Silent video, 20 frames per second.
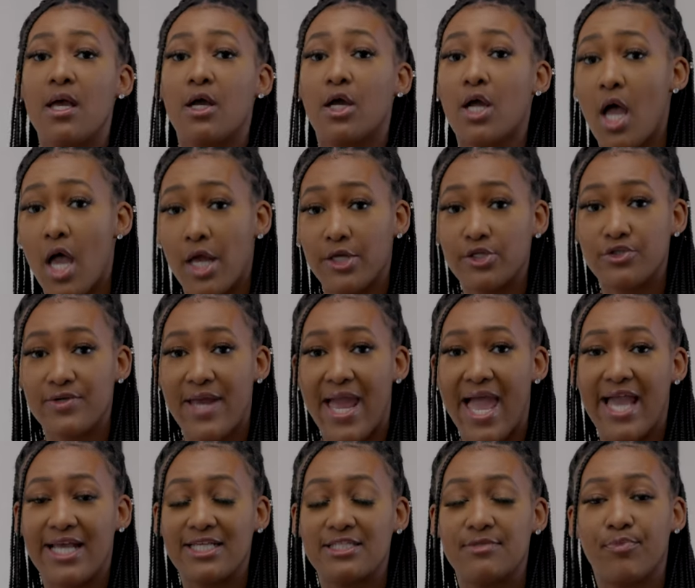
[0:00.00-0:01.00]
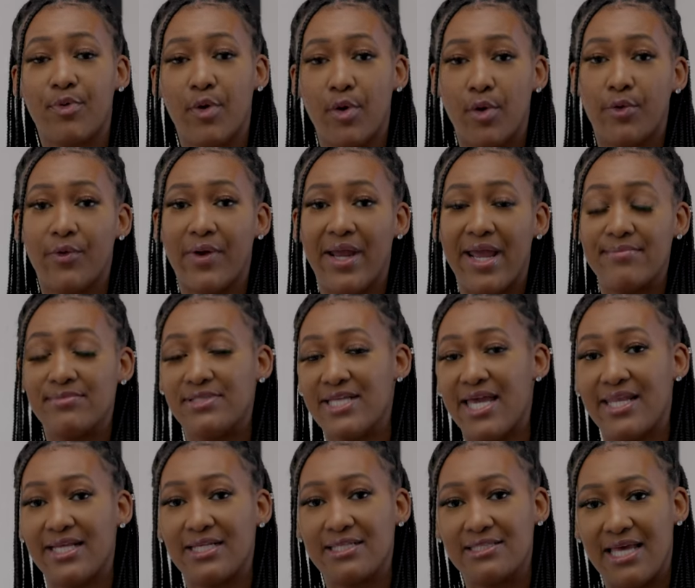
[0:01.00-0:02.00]
contracts, programs,
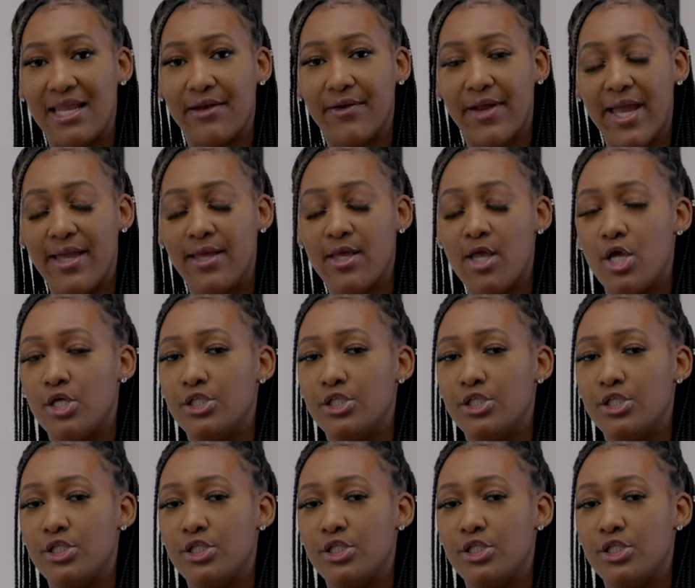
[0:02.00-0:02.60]
and etc.